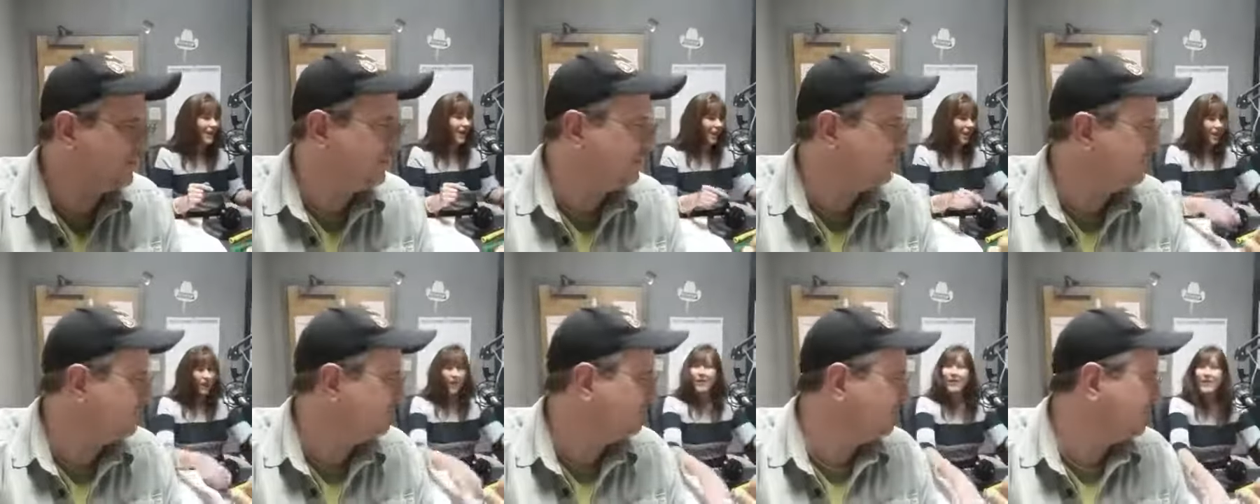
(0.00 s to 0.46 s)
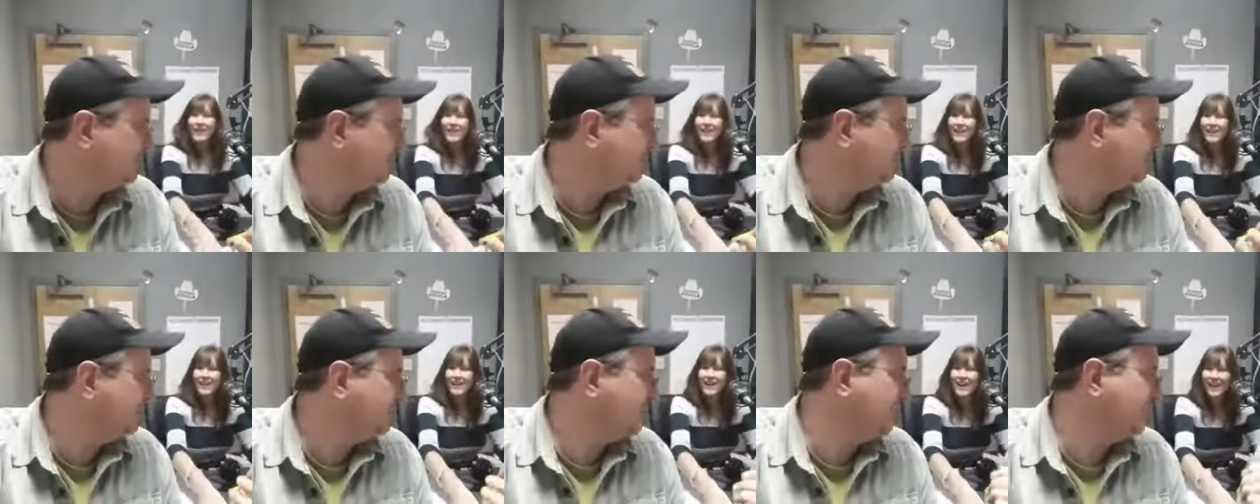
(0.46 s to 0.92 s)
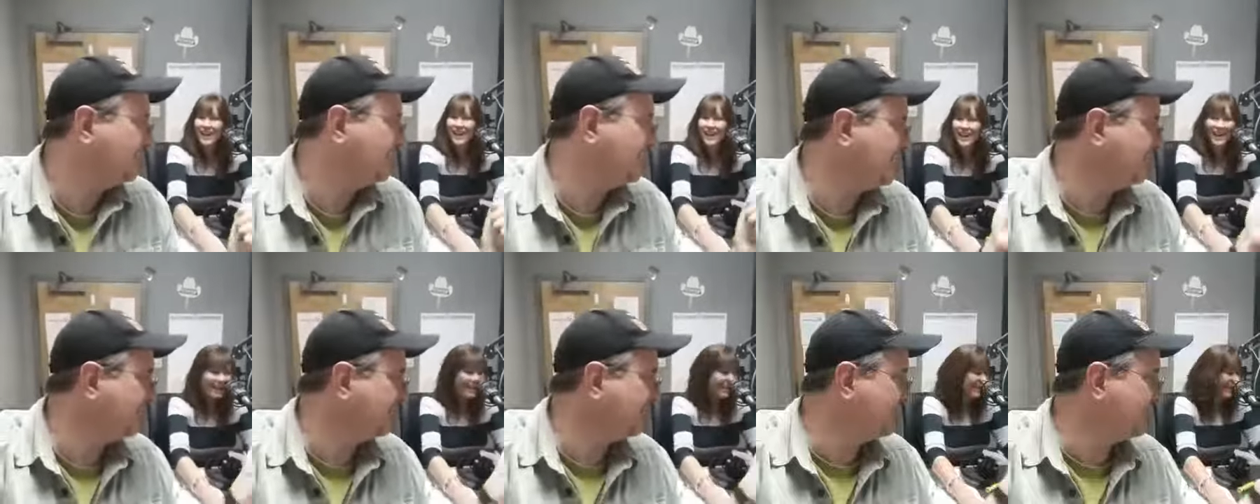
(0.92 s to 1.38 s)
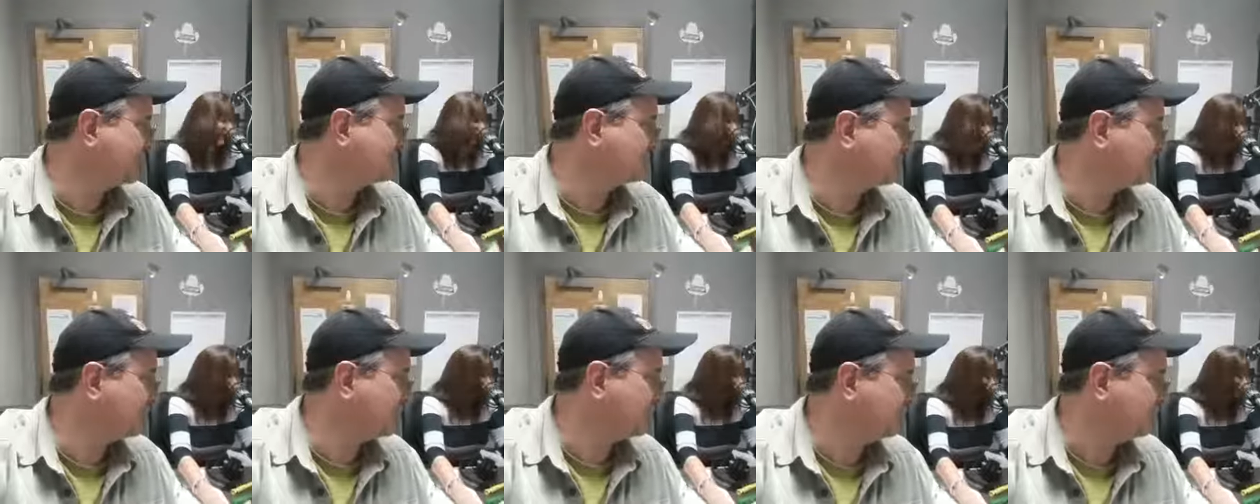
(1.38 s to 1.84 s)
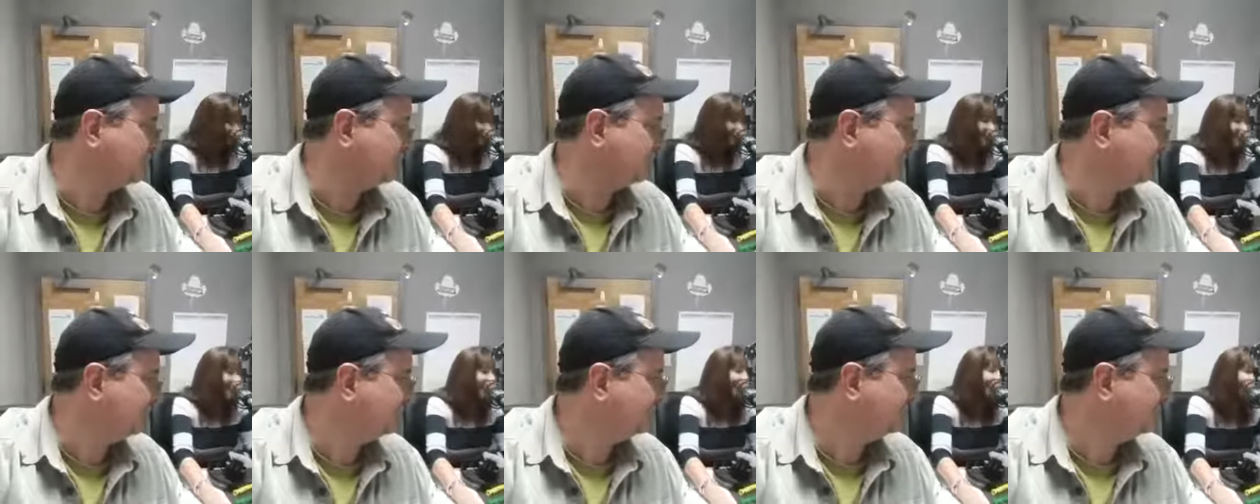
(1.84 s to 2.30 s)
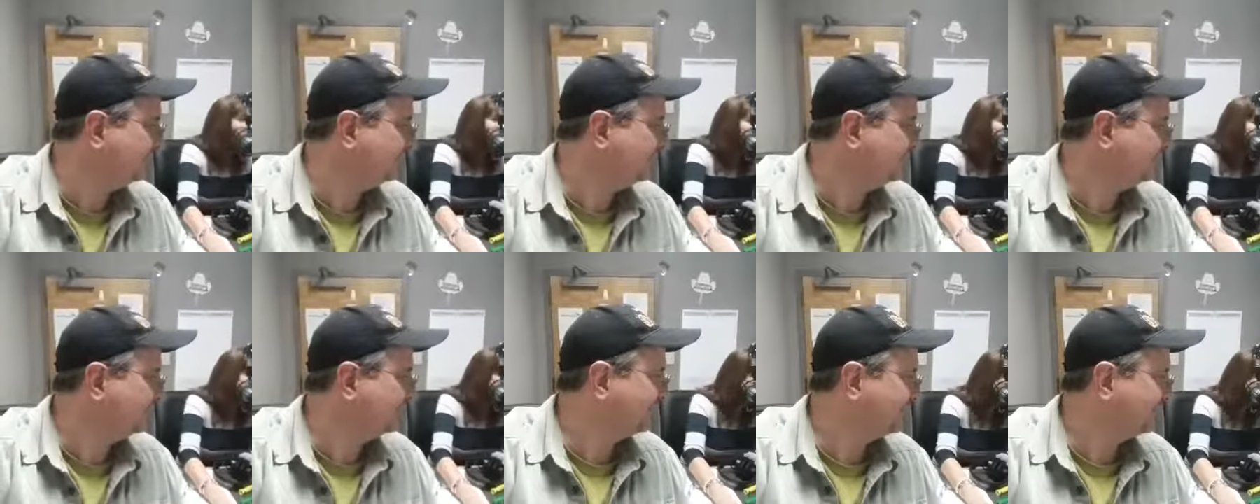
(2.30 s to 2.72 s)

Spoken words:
Wait, no. Okay, now that's weird.